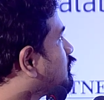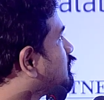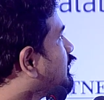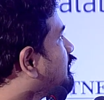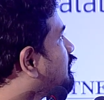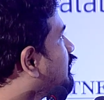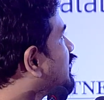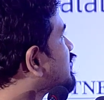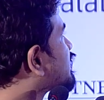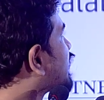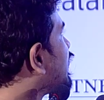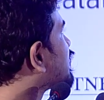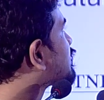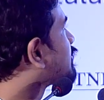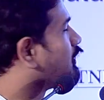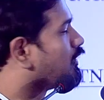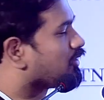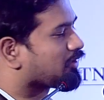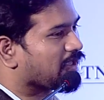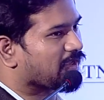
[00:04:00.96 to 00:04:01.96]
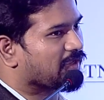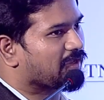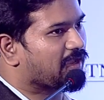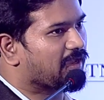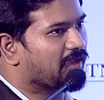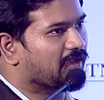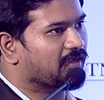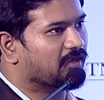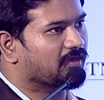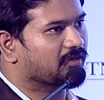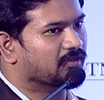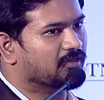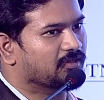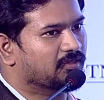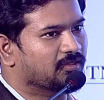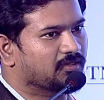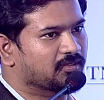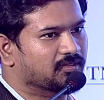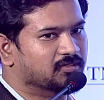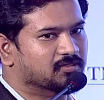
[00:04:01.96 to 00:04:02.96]
the first case we're looking at
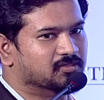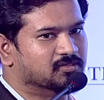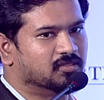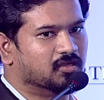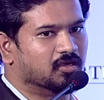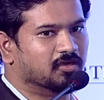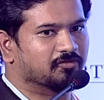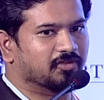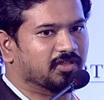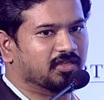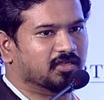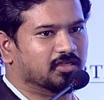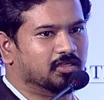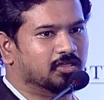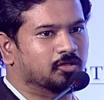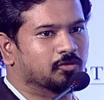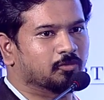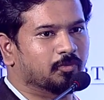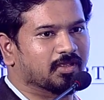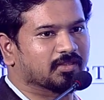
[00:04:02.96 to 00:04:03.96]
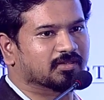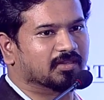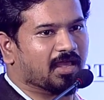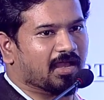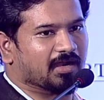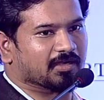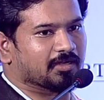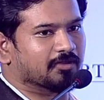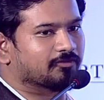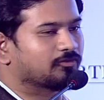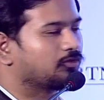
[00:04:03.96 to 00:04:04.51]
is a vehicle with active